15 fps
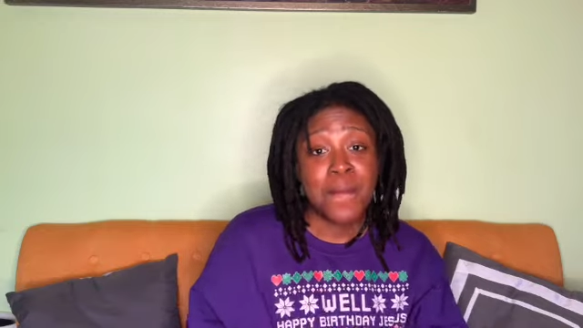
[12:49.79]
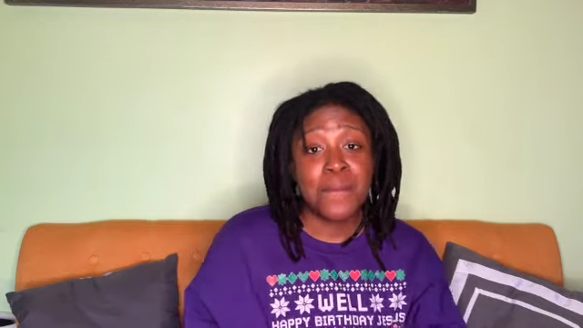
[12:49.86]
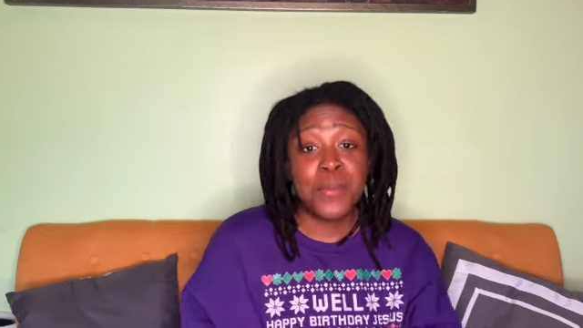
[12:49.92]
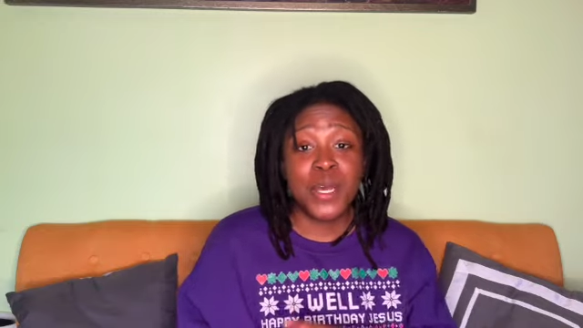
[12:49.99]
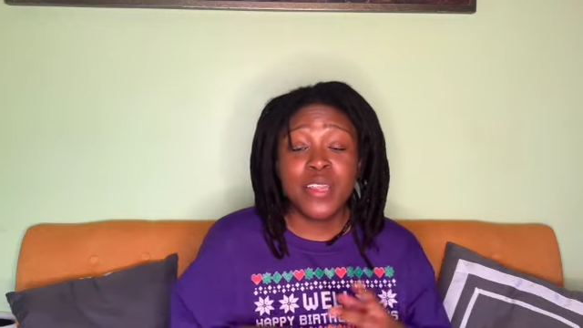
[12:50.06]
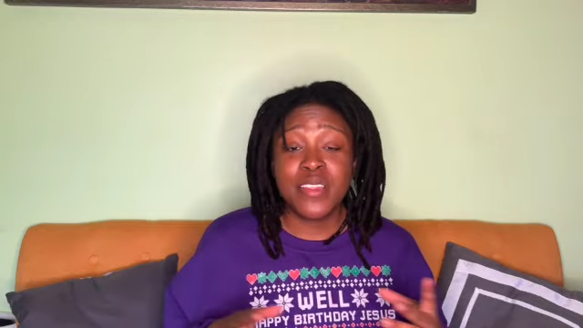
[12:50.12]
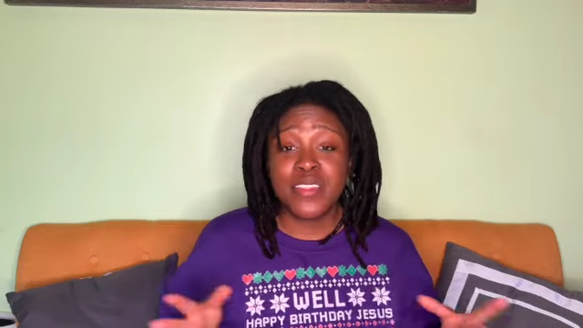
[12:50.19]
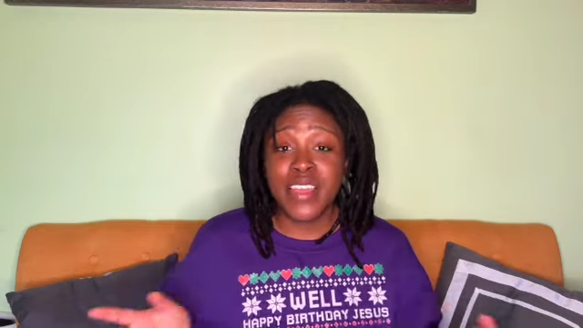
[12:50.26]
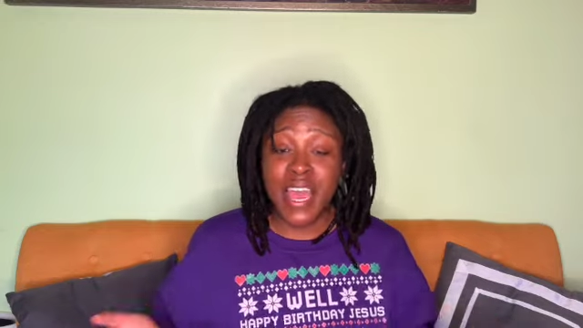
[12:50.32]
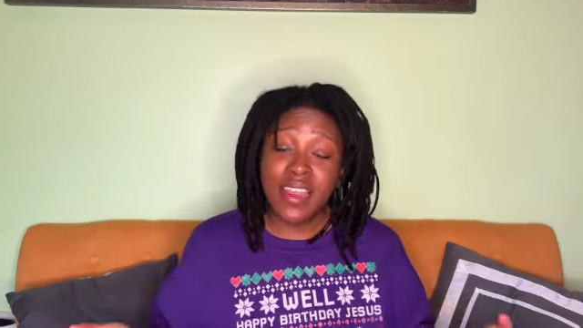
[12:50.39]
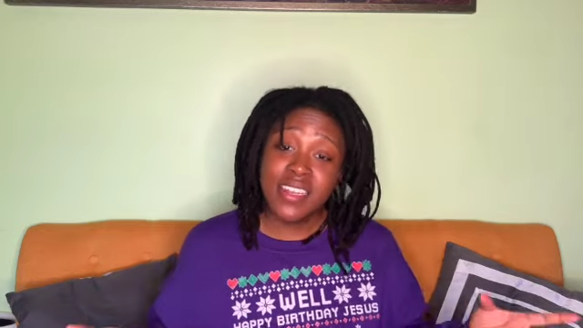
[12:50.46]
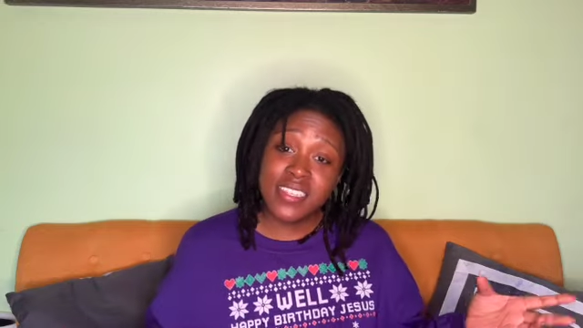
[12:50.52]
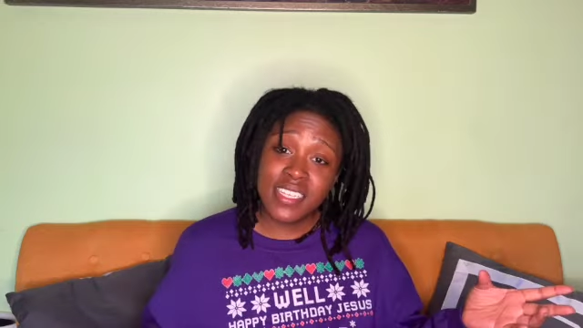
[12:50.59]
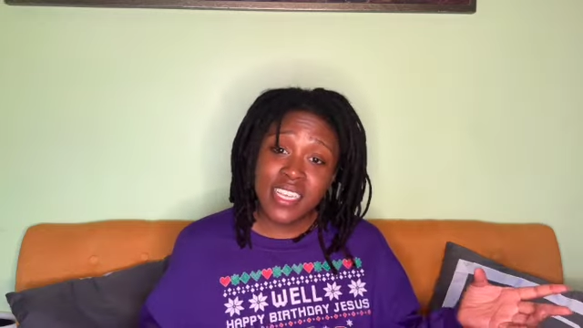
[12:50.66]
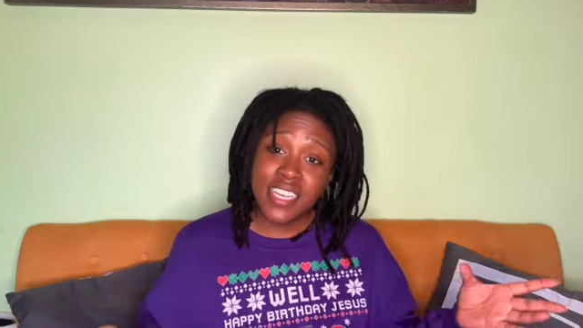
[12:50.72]
But that
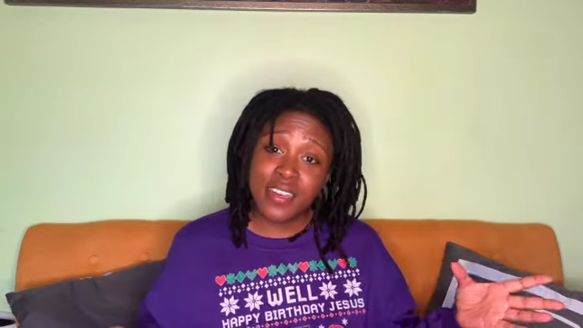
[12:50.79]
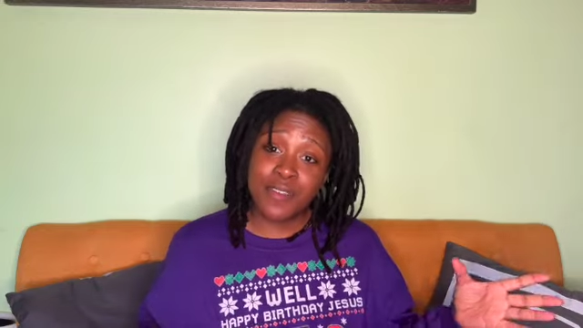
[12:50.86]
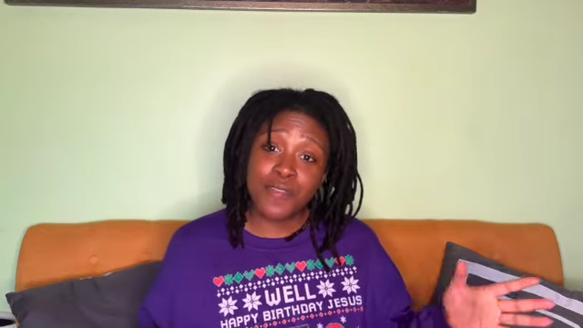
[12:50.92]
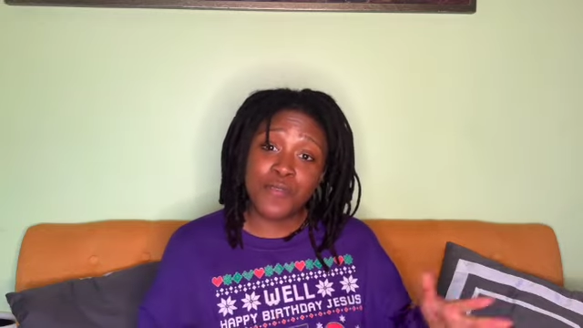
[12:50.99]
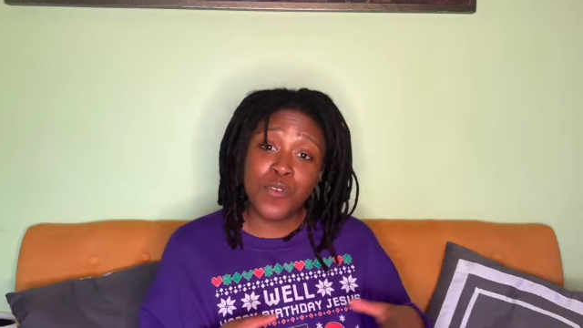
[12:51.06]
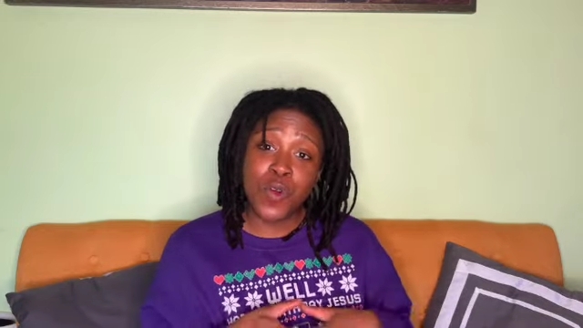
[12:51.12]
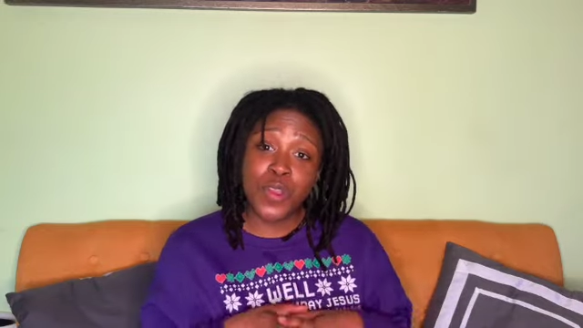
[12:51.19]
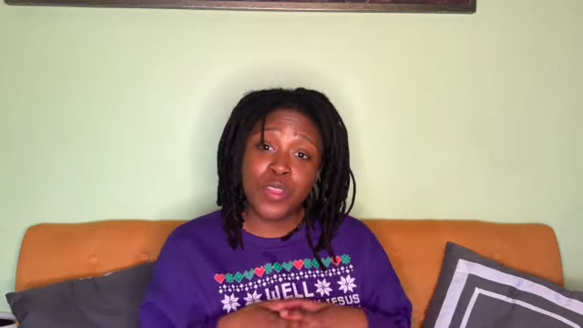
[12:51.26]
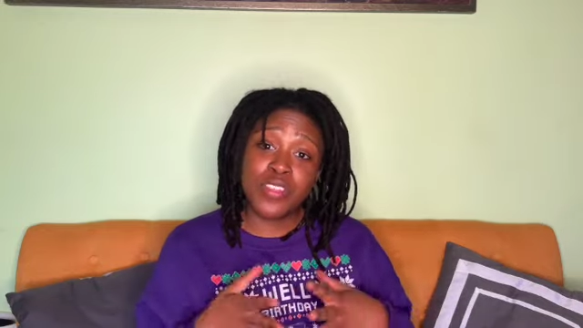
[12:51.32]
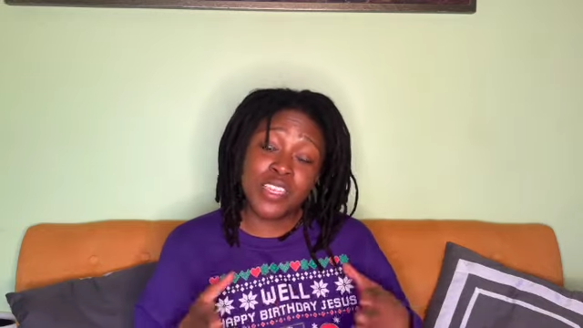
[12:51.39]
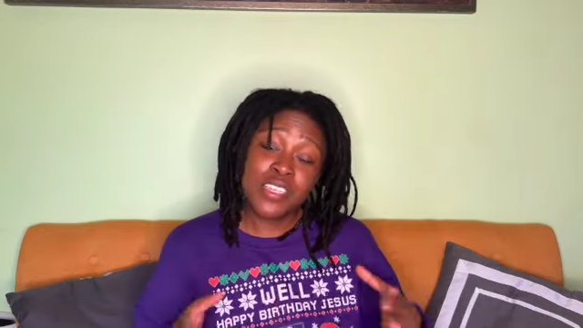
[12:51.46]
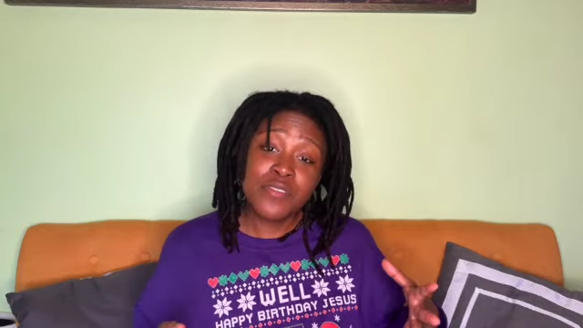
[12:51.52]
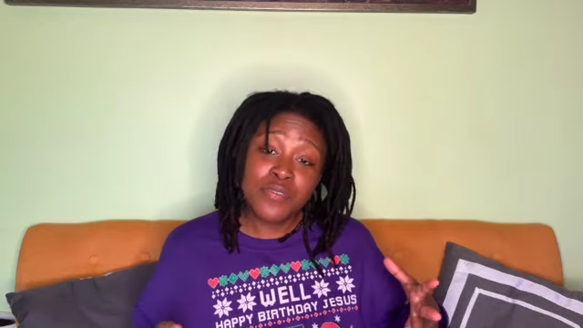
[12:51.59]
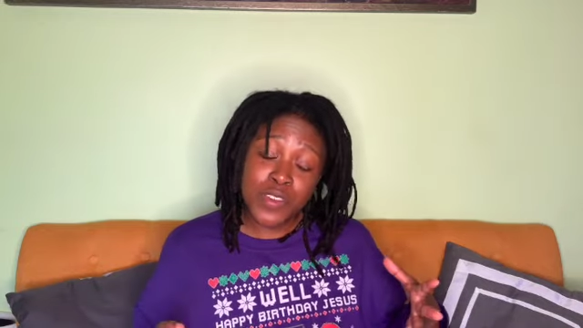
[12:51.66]
is it for this